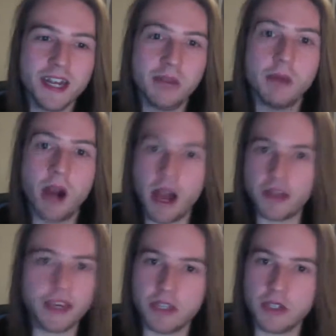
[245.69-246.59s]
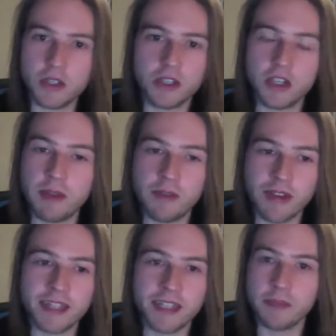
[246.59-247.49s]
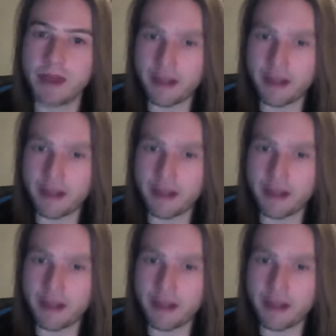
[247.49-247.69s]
But I think it's just going to be relating back